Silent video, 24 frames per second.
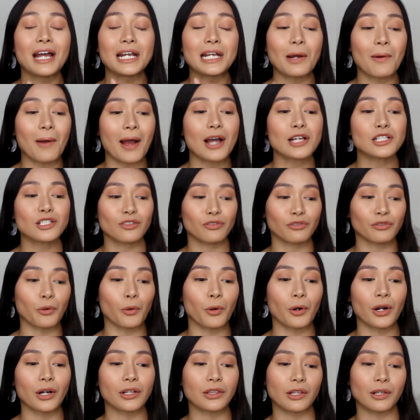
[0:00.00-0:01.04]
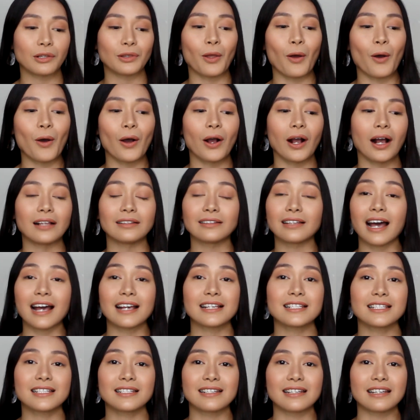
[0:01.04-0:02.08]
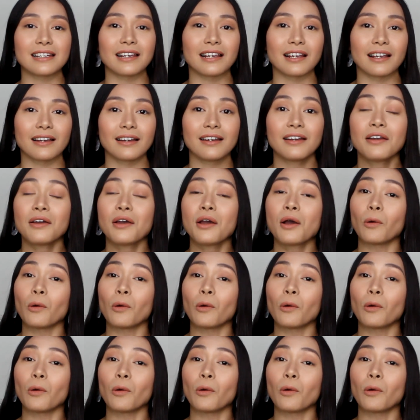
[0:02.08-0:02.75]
Now, as for the long-lasting